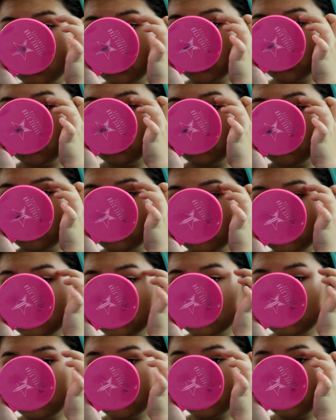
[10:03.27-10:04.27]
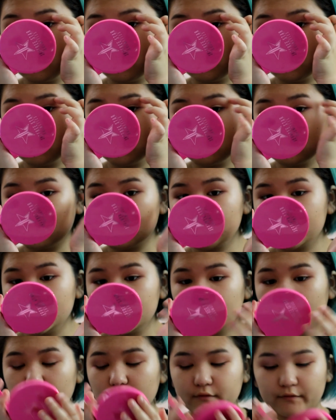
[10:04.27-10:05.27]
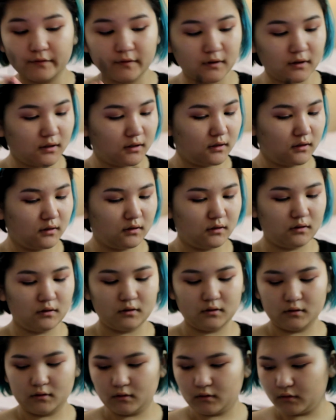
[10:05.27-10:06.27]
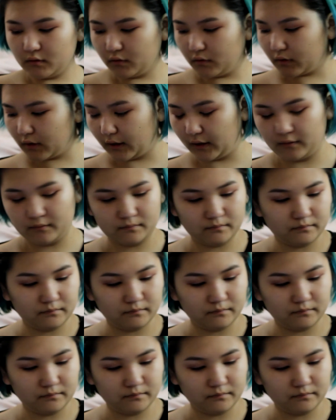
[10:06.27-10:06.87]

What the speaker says: Oh, and she's off. Okay.